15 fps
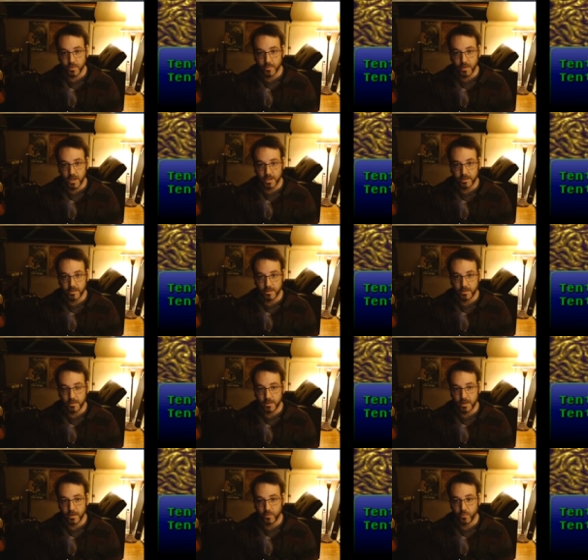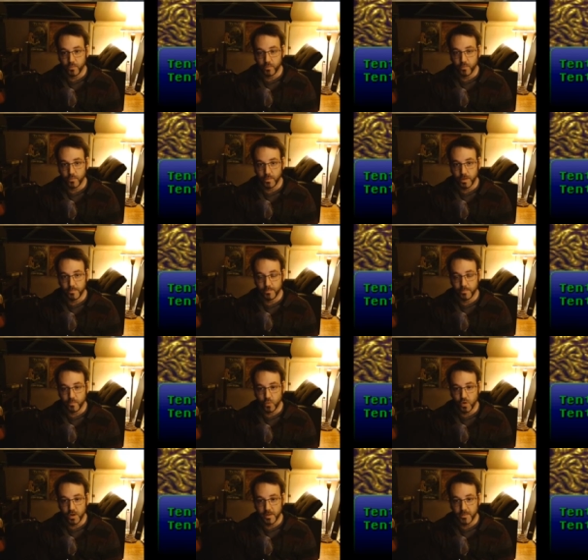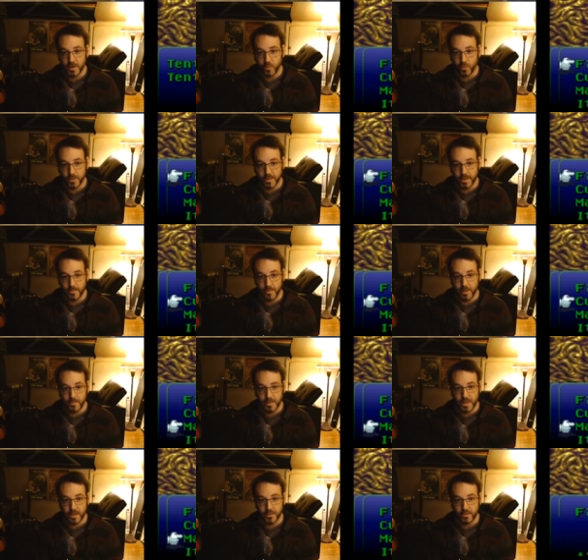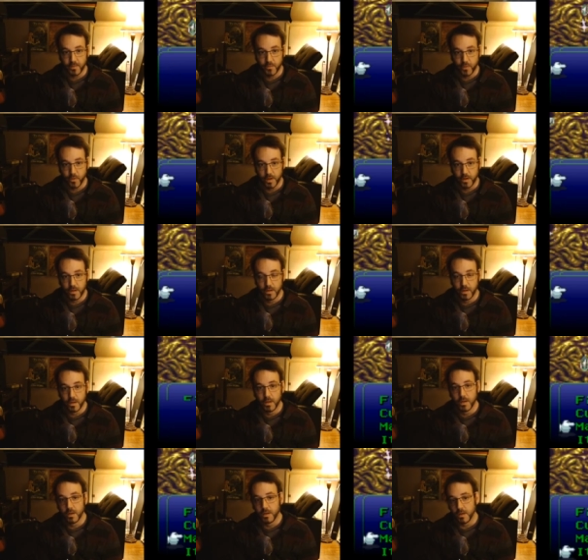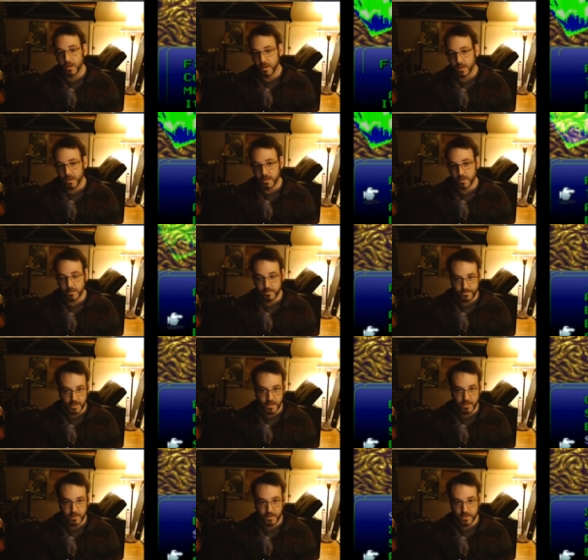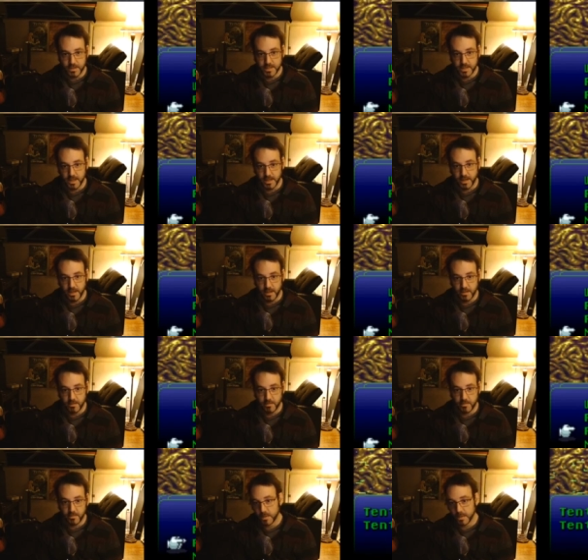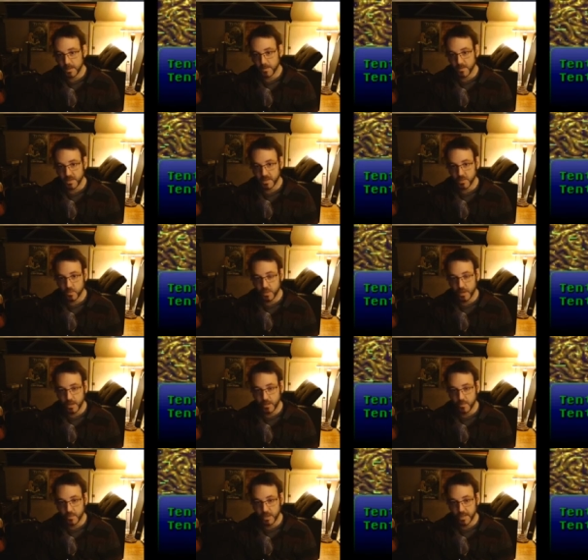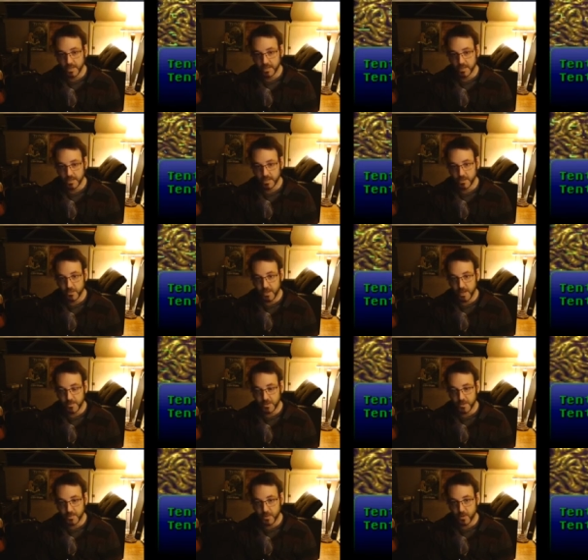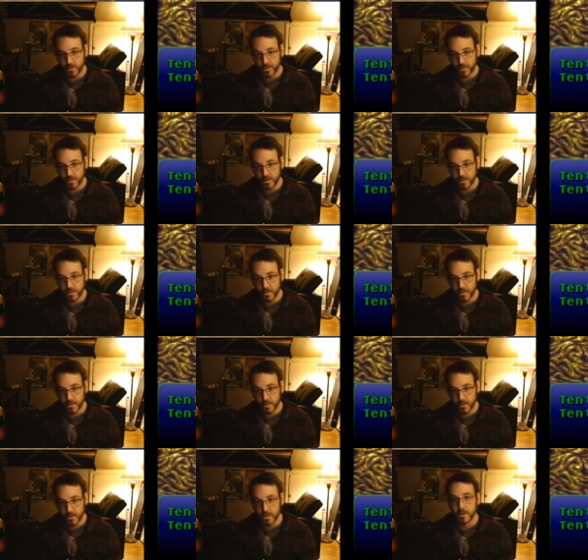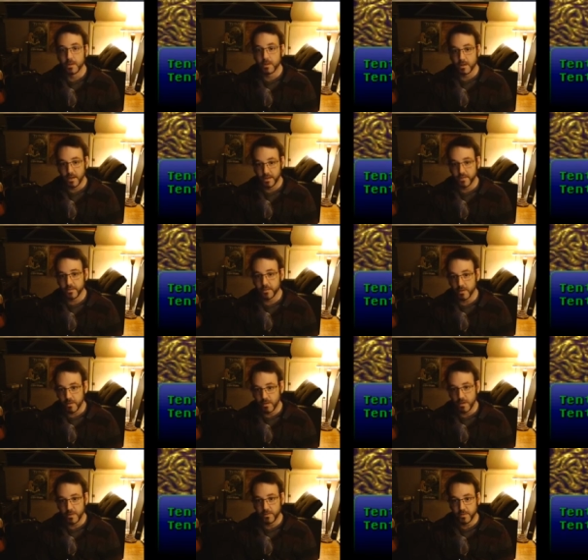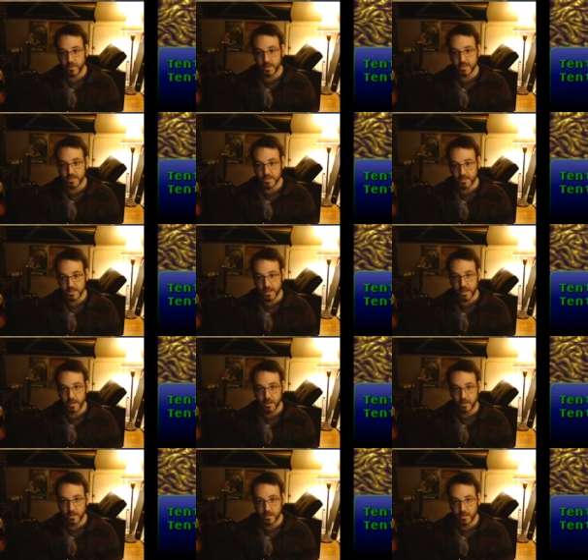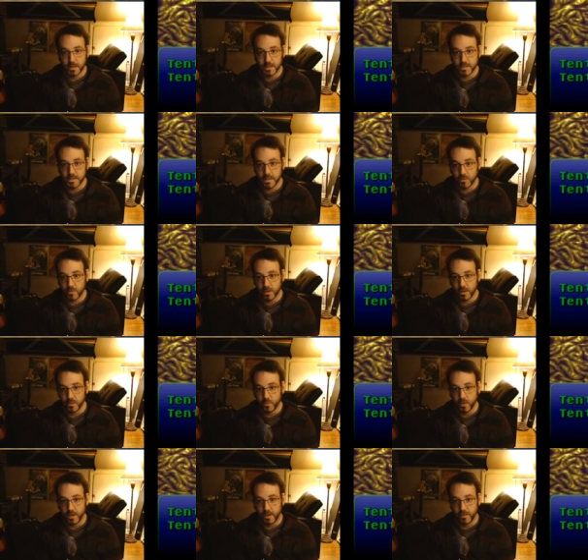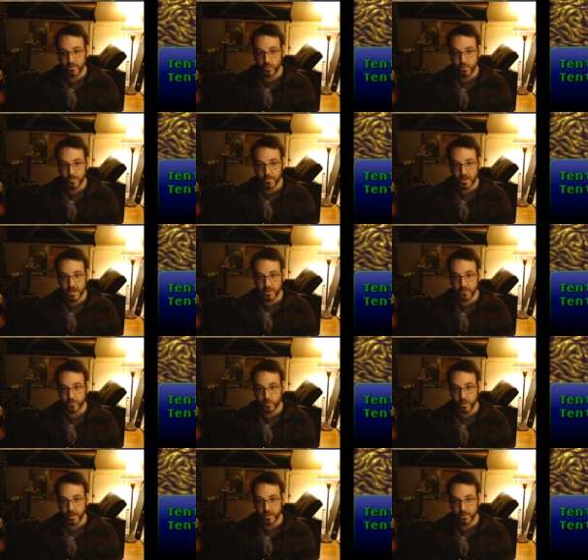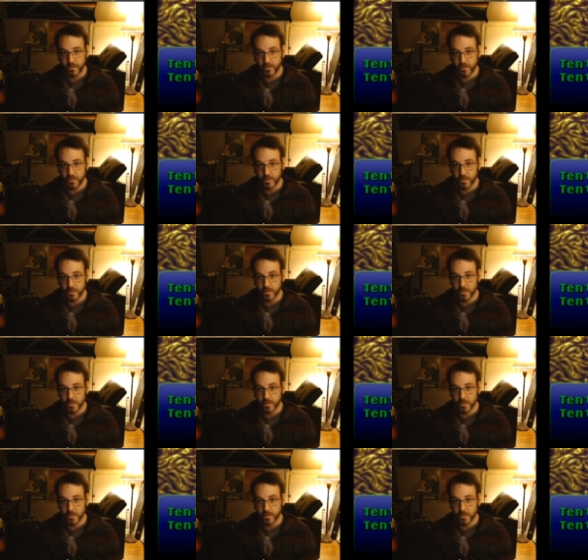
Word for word: We blocked it. I'm worried about what that might be at some point. And that line's dead again. Tempest swing, please do damage to both. Nice. Alright, so that's the ticket. That's how we're gonna win, is with box swings.